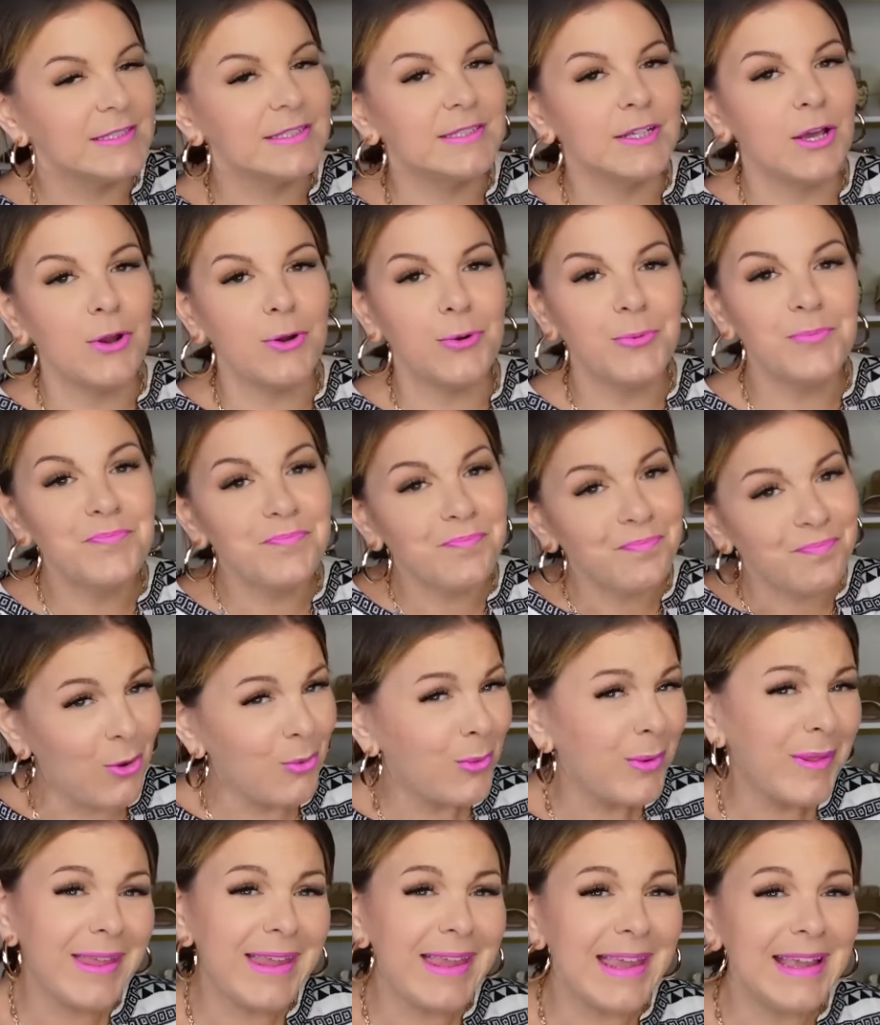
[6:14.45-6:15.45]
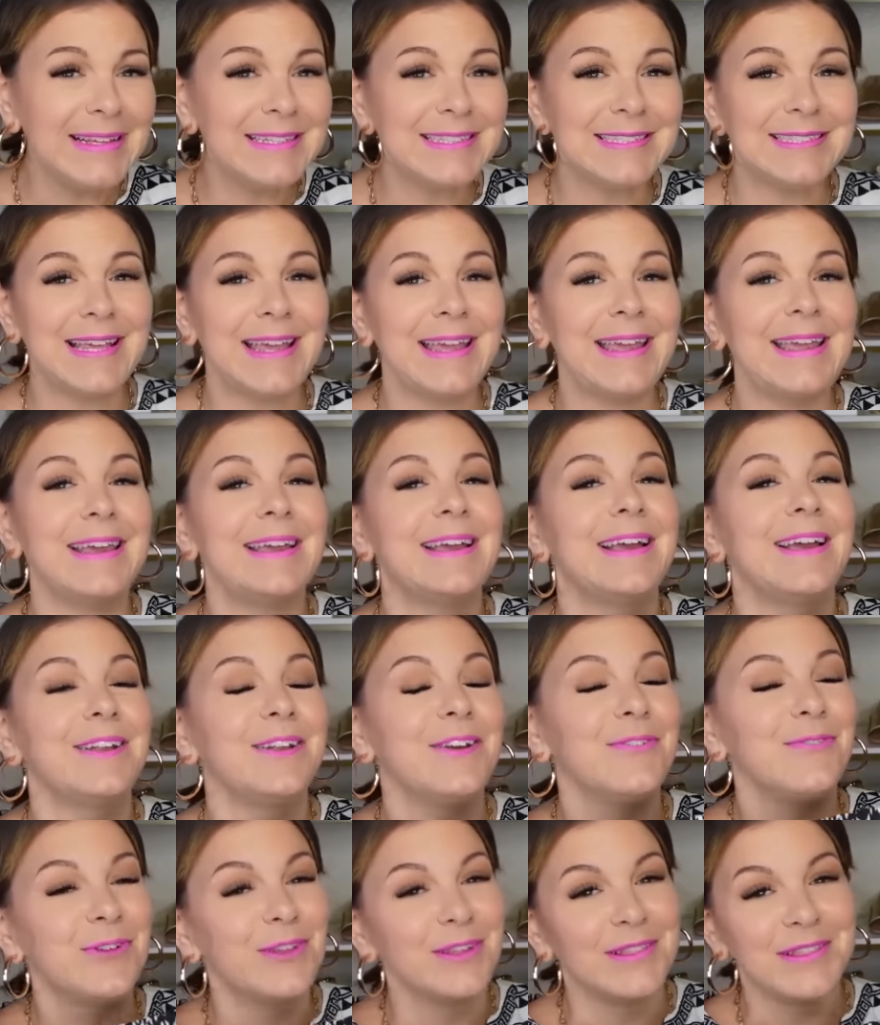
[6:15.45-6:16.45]
So I really can't say
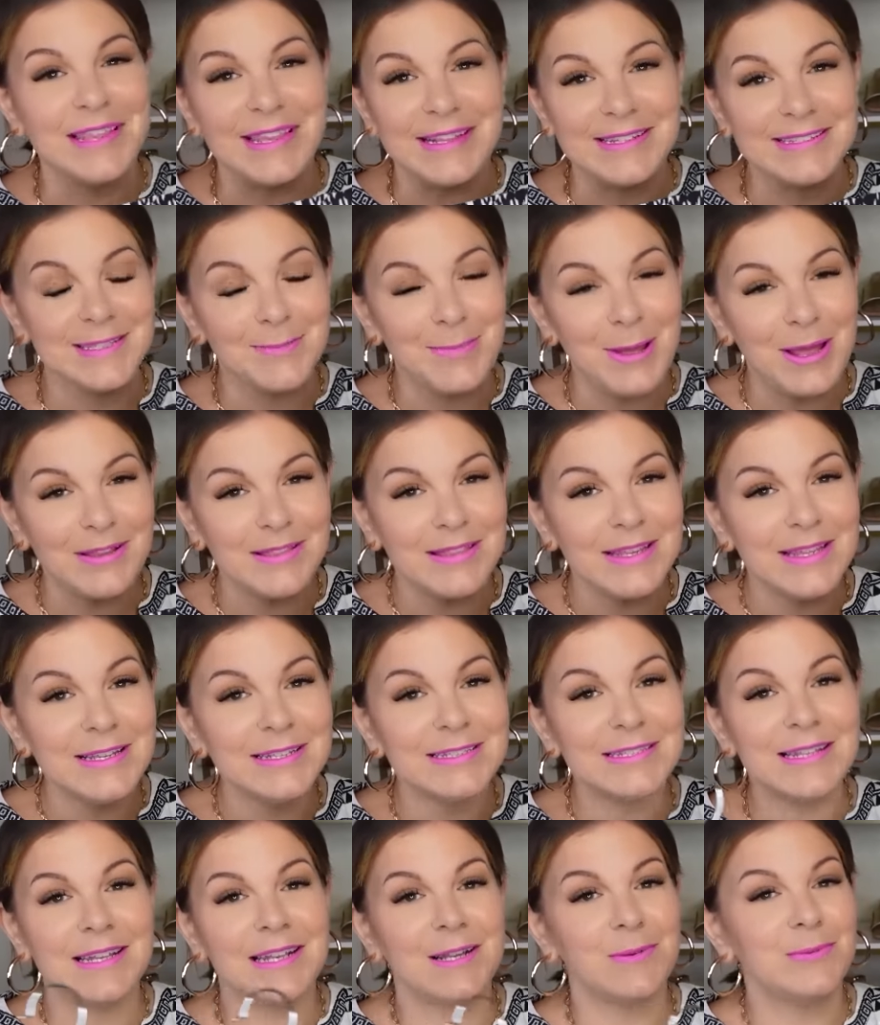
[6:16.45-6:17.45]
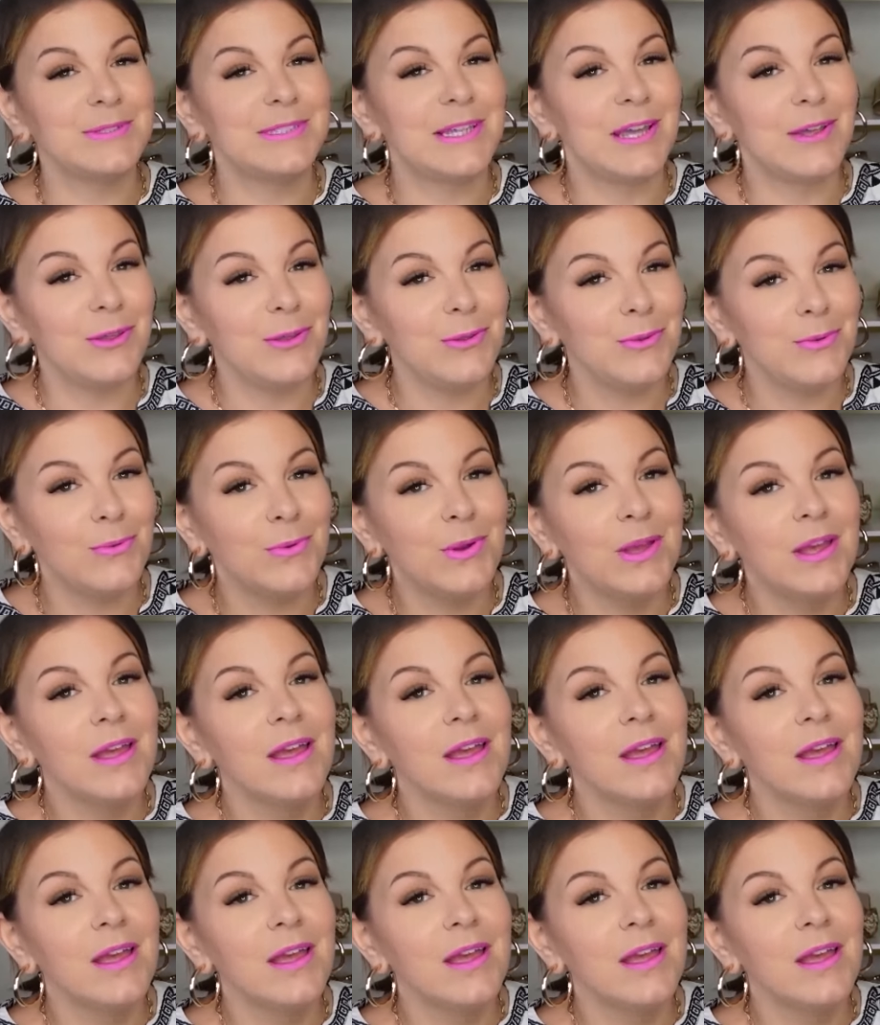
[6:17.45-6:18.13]
enough good things about these, and I will tell you,